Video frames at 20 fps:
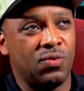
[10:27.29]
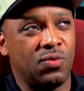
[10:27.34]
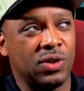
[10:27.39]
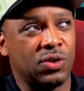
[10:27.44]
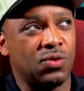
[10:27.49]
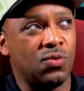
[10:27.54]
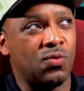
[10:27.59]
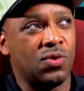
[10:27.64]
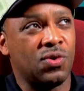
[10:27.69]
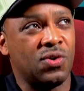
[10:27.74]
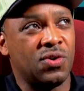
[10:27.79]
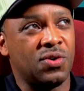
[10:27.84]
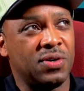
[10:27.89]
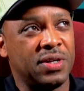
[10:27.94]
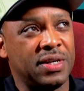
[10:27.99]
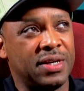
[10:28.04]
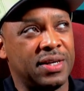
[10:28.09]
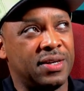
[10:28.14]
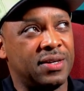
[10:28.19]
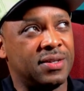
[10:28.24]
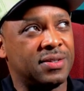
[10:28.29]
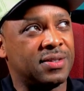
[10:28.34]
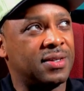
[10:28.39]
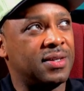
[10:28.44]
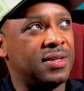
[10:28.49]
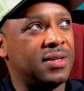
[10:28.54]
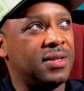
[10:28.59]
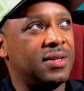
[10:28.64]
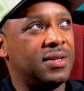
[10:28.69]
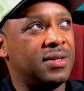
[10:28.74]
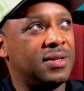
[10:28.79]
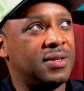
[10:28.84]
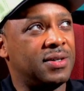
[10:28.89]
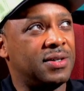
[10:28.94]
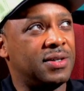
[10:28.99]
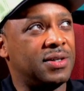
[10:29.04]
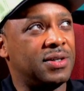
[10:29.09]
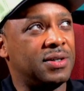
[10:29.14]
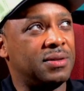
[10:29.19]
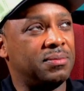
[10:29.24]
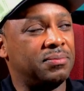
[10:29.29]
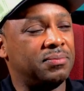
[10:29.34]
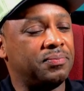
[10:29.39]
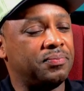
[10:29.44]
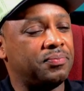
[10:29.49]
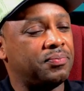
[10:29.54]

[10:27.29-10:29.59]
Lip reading: what the world is, yeah,